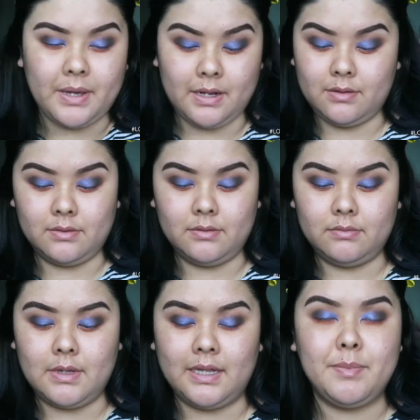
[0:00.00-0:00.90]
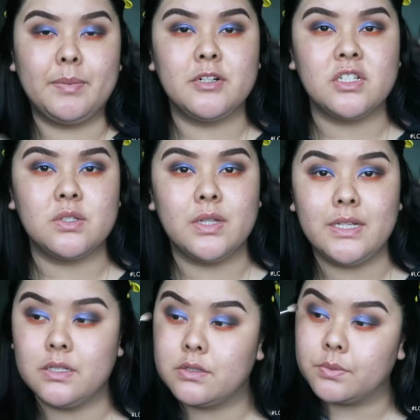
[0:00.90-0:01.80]
But I think people are just too
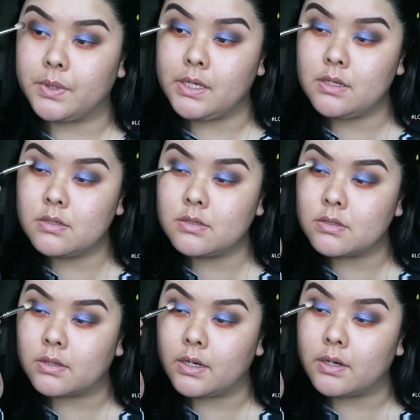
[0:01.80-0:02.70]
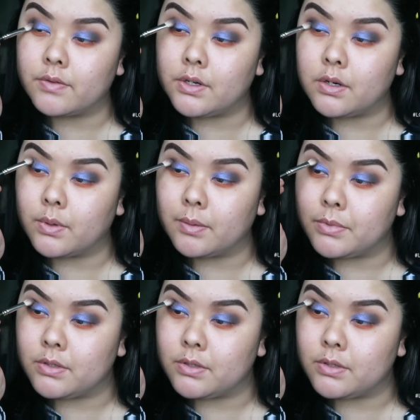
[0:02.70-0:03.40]
lazy to read, so they never know what I'm